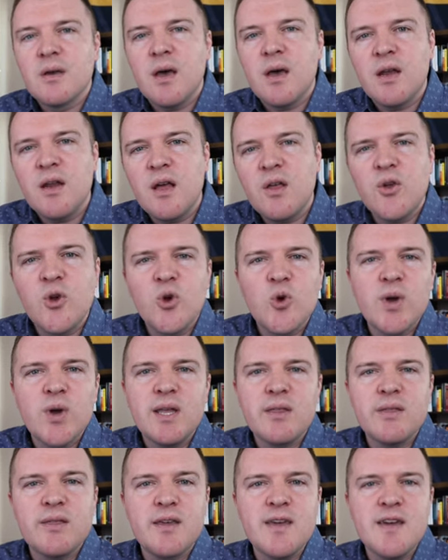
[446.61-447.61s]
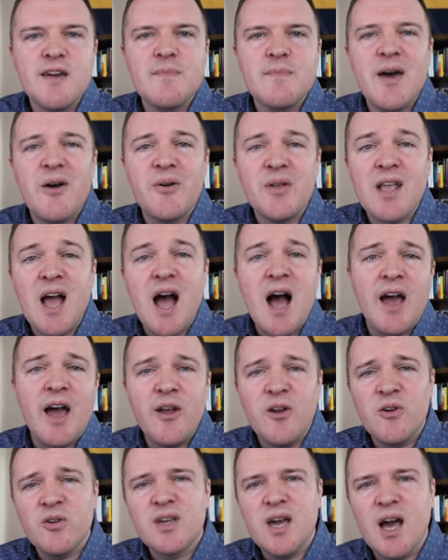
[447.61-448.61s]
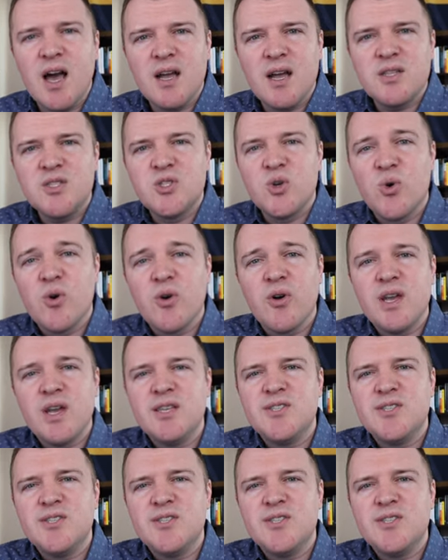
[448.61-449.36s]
Another great thing about an iron condor